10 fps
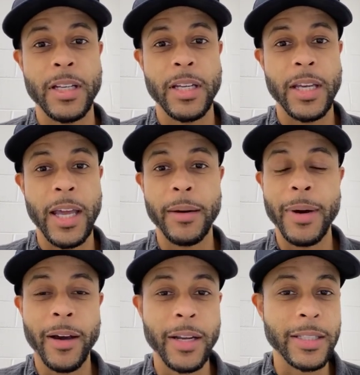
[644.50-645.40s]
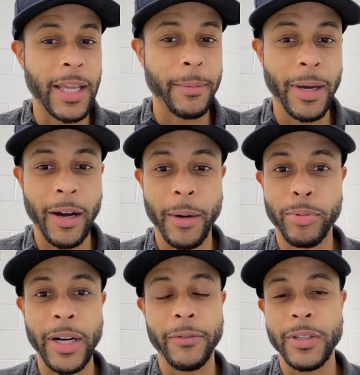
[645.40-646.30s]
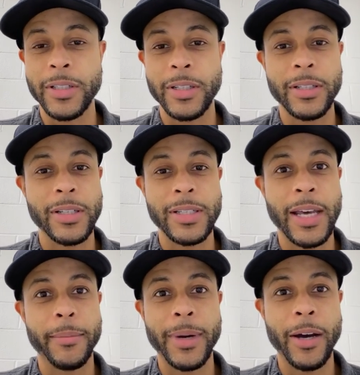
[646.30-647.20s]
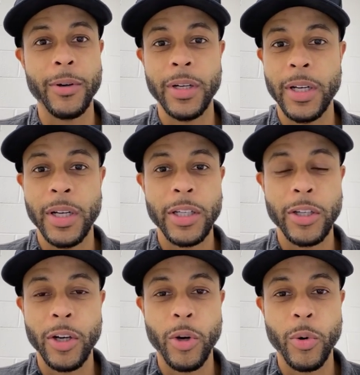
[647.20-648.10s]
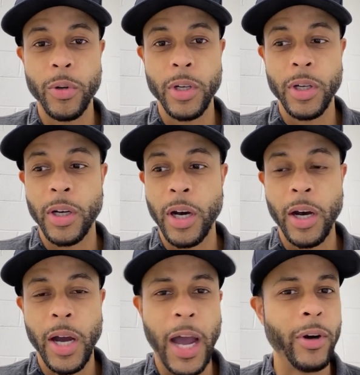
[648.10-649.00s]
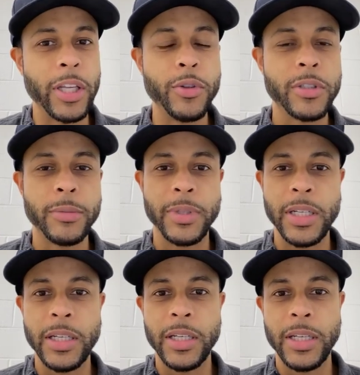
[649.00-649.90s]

It ain't about us. It ain't about our preferences. It's not about, you know, uh, how it used to be.